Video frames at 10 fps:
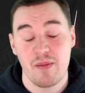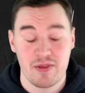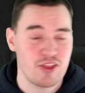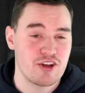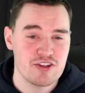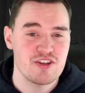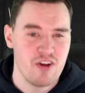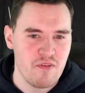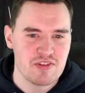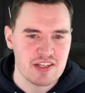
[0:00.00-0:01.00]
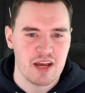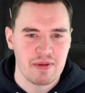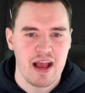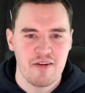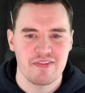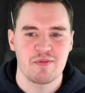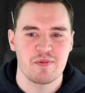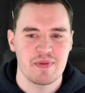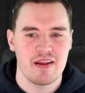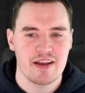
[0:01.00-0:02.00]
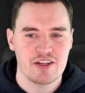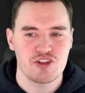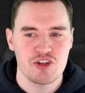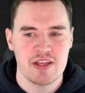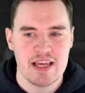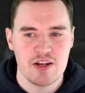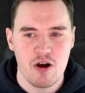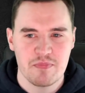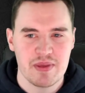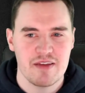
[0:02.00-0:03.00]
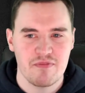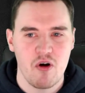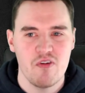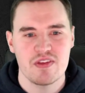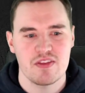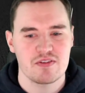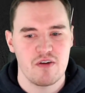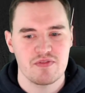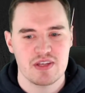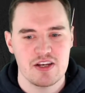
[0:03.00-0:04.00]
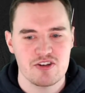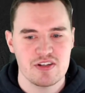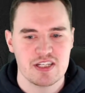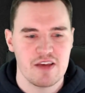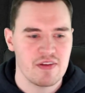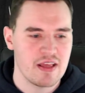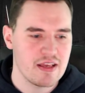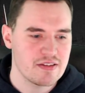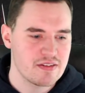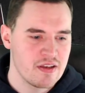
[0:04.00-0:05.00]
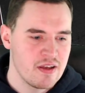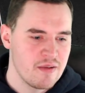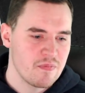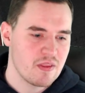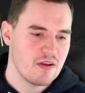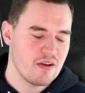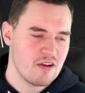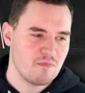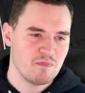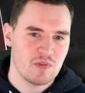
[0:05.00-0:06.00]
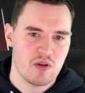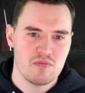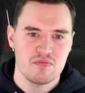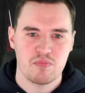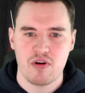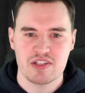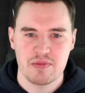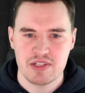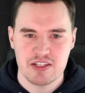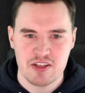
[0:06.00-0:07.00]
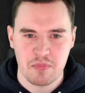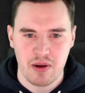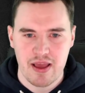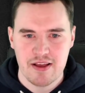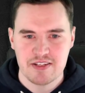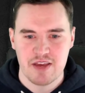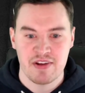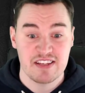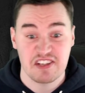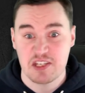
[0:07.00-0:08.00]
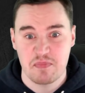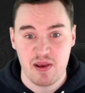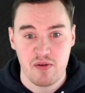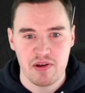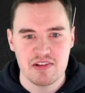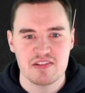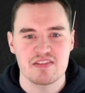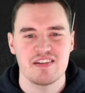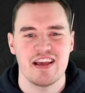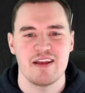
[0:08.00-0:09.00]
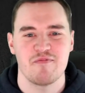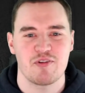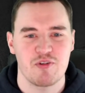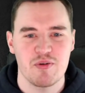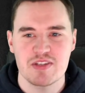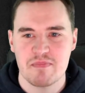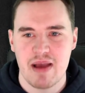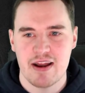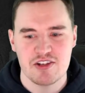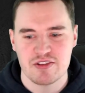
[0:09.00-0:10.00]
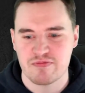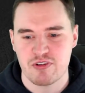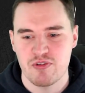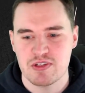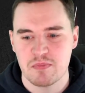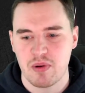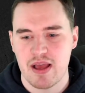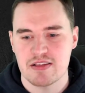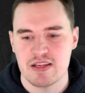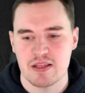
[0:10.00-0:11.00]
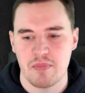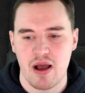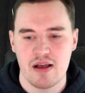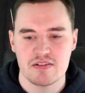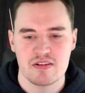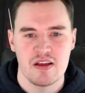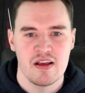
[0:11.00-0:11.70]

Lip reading: the concern obviously coming out of it would be like, should he not be involved in those conversations given his proximity to the players, given his experience in recruiting managers and recruiting players in the past?